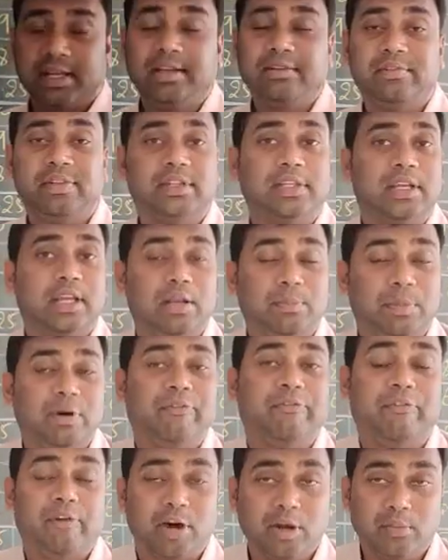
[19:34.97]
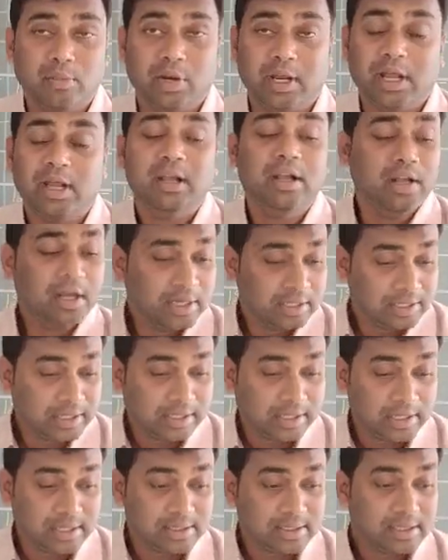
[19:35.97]
get with the help of formula,
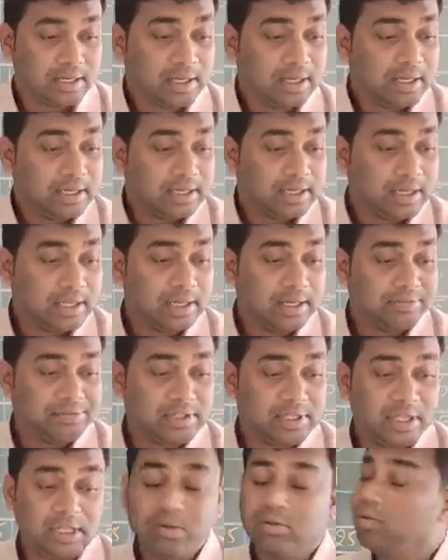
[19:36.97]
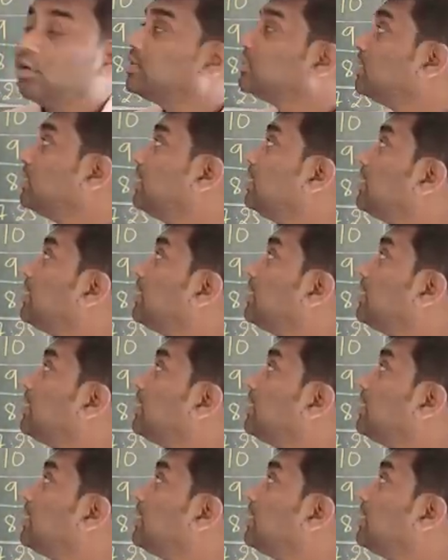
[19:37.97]
that is TFC equals